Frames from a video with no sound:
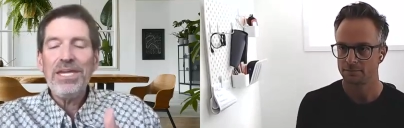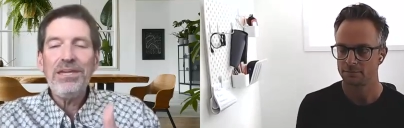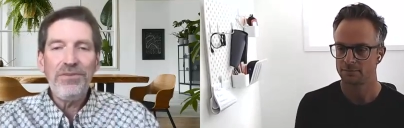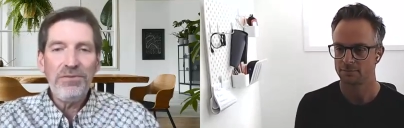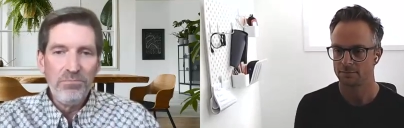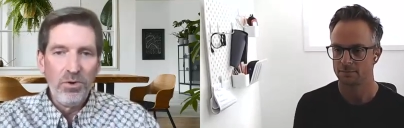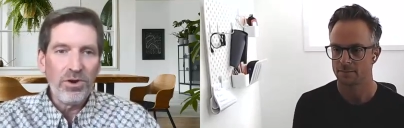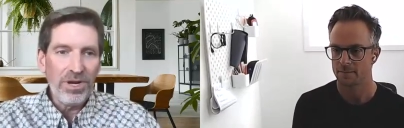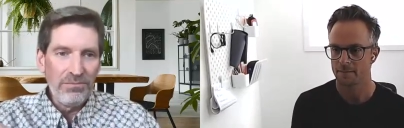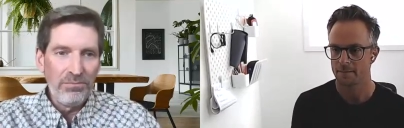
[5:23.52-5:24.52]
Speaker 1: even
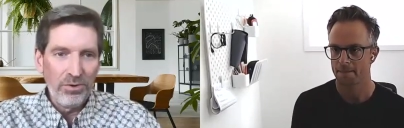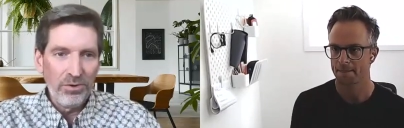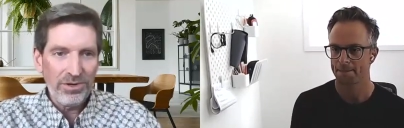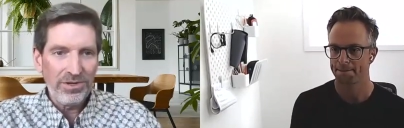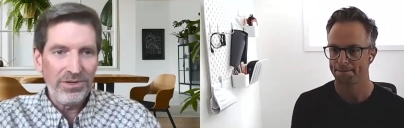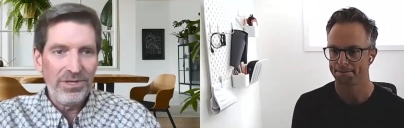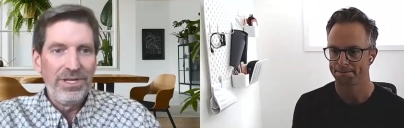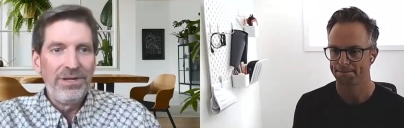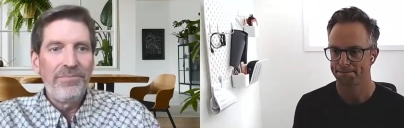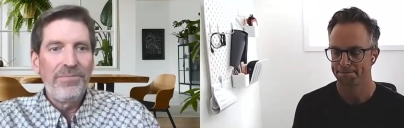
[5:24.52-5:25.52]
more important
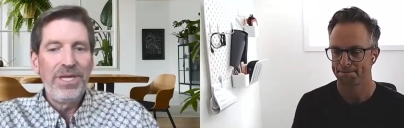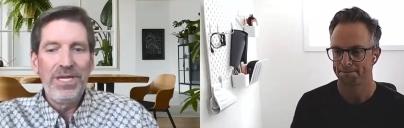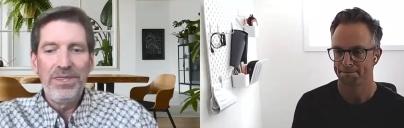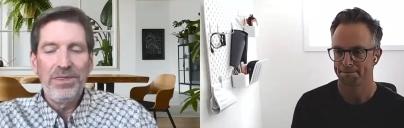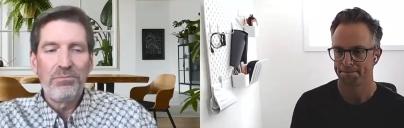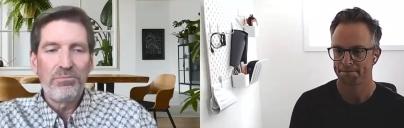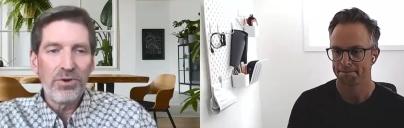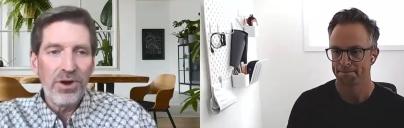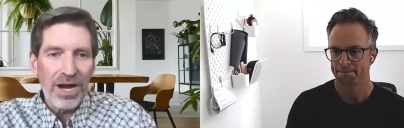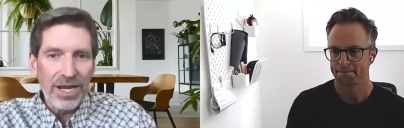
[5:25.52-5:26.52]
than the
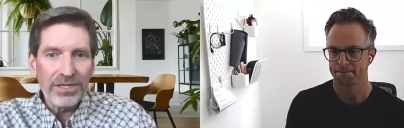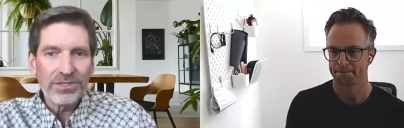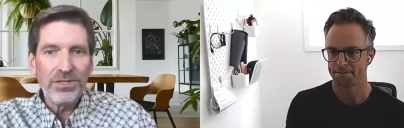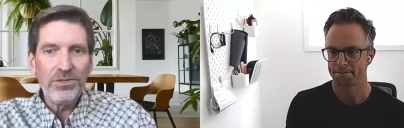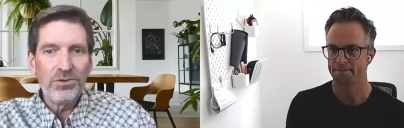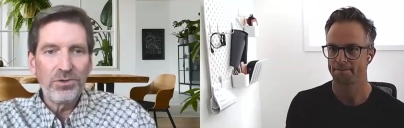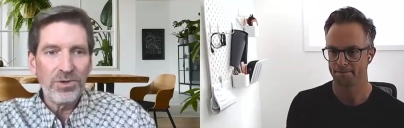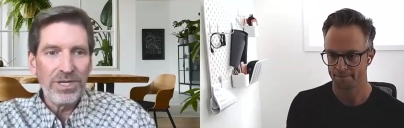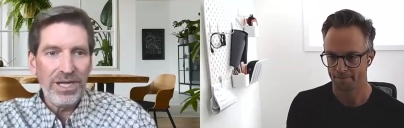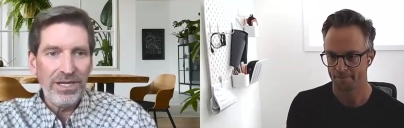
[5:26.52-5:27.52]
products that you
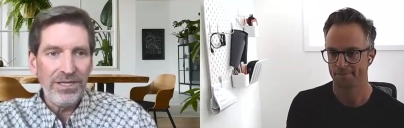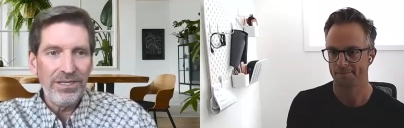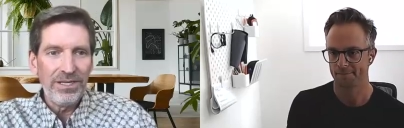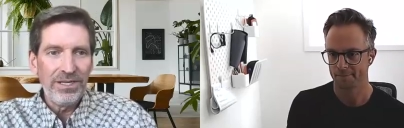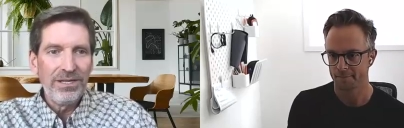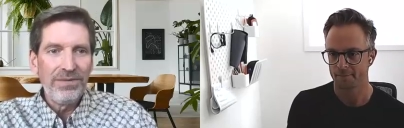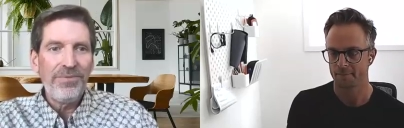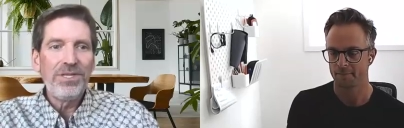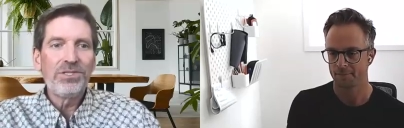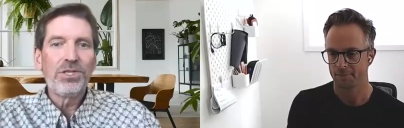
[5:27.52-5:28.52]
create
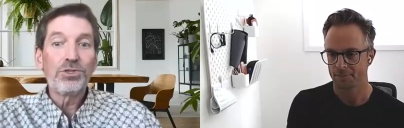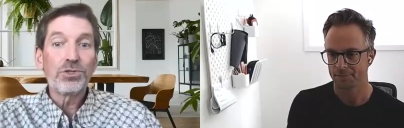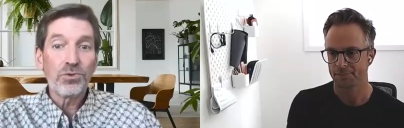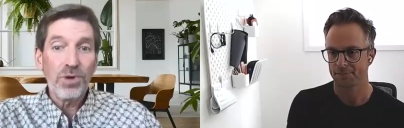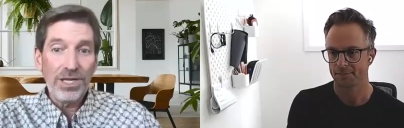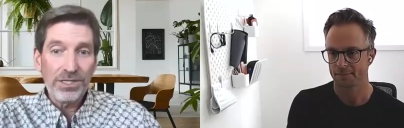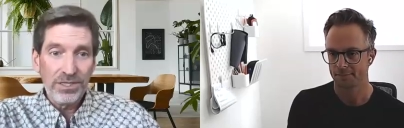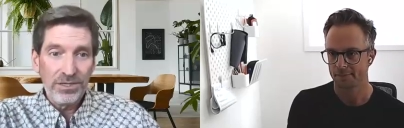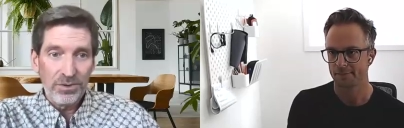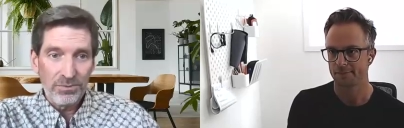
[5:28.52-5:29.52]
is the trust
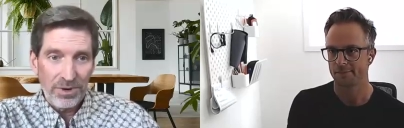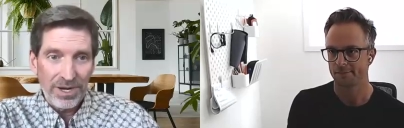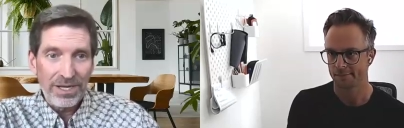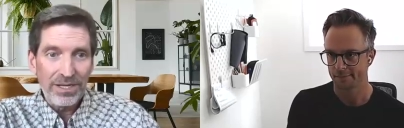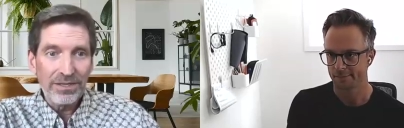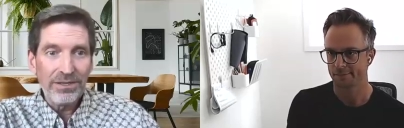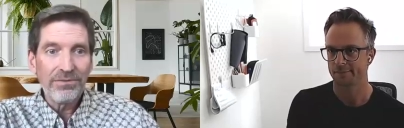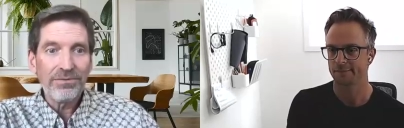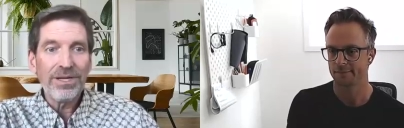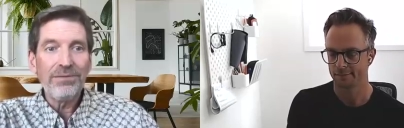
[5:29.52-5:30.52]
in your brand,
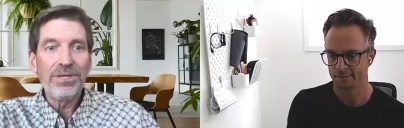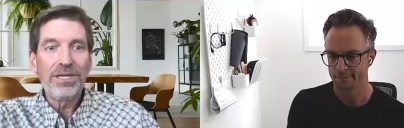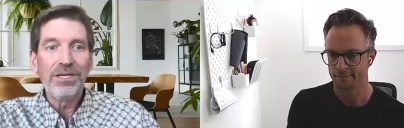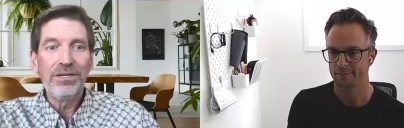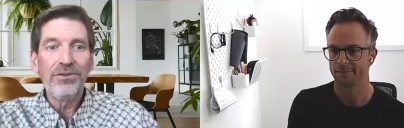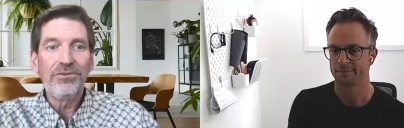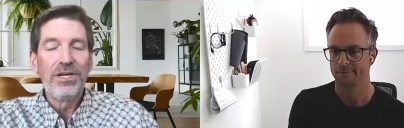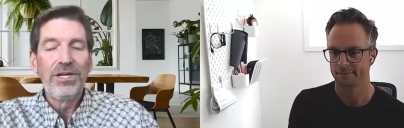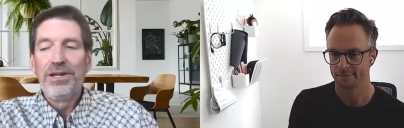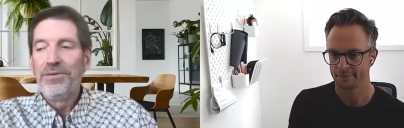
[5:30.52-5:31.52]
right? Because
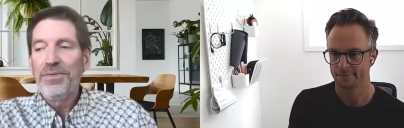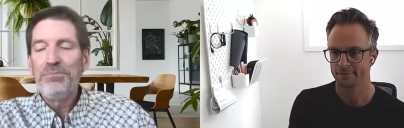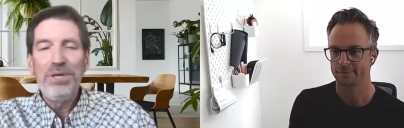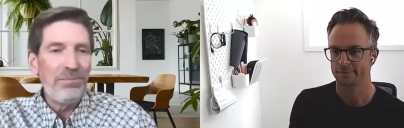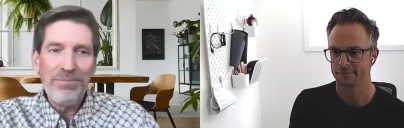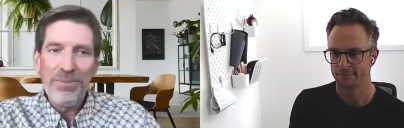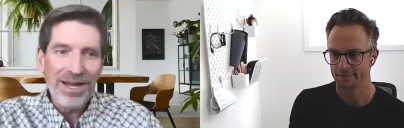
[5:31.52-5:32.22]
B2B